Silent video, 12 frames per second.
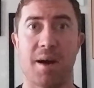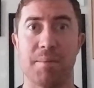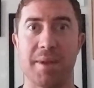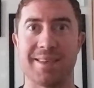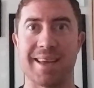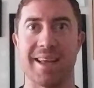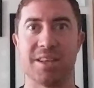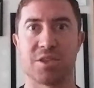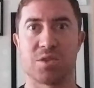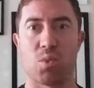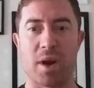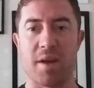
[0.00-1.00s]
It
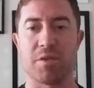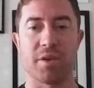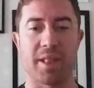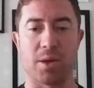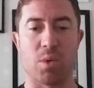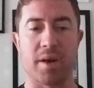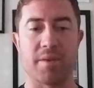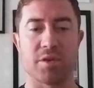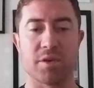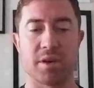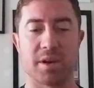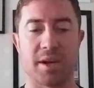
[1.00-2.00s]
tends,
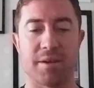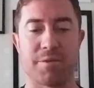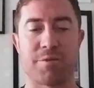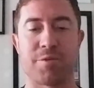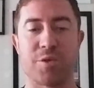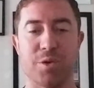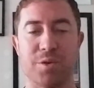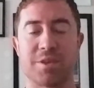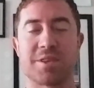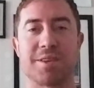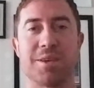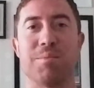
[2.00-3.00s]
whatever
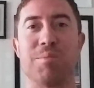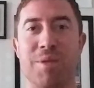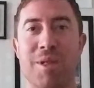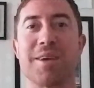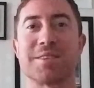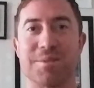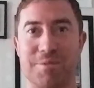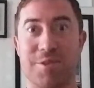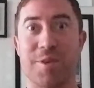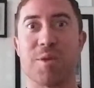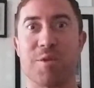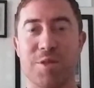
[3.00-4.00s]
fruits blossom
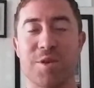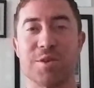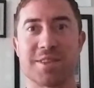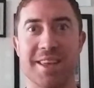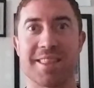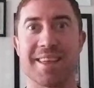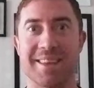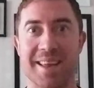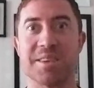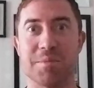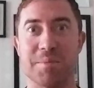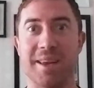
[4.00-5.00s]
from the flow state, they
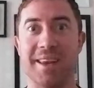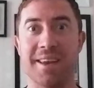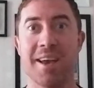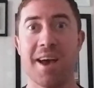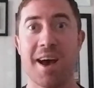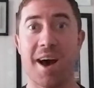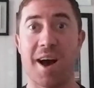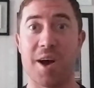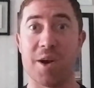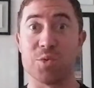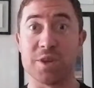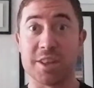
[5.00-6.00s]
tend to be
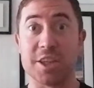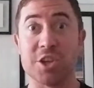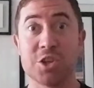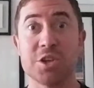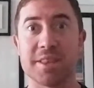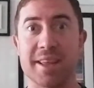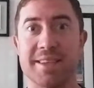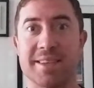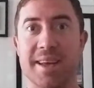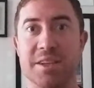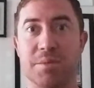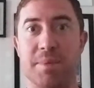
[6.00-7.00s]
really good. They
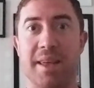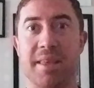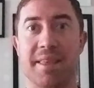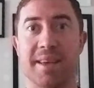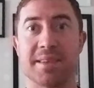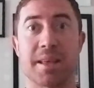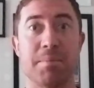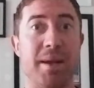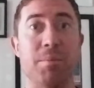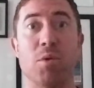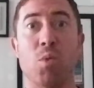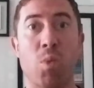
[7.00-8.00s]
tend to be things that
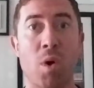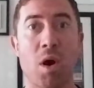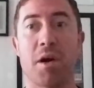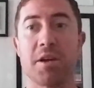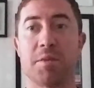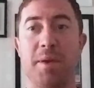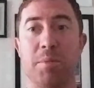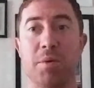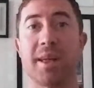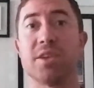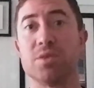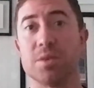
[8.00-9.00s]
people want, people
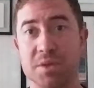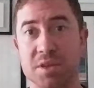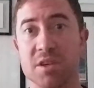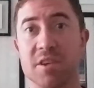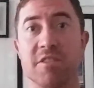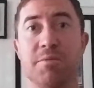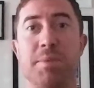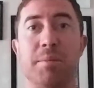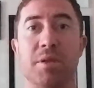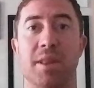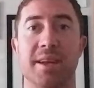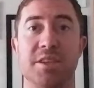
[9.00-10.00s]
like to observe,
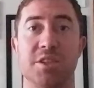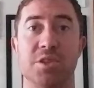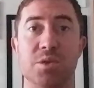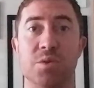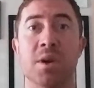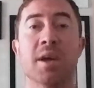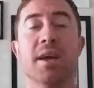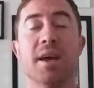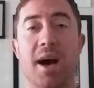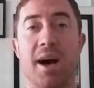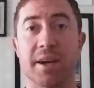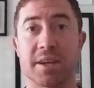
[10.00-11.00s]
people like to
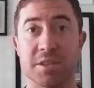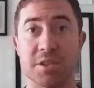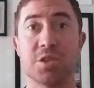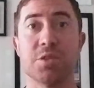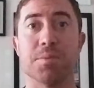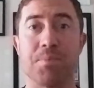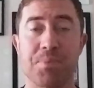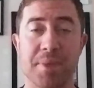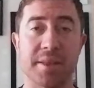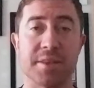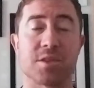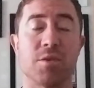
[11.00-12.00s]
consume,
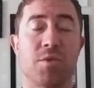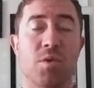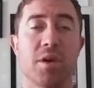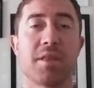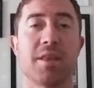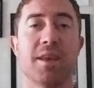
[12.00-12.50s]
and so forth.